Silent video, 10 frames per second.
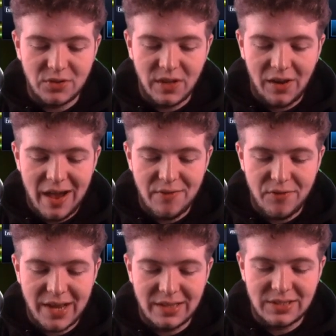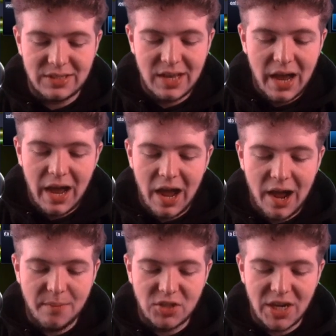on the live events.
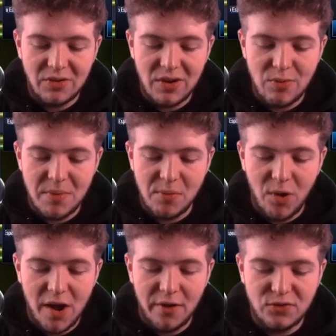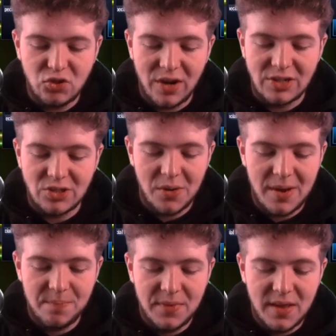Um, genuinely would be worth trying to do it.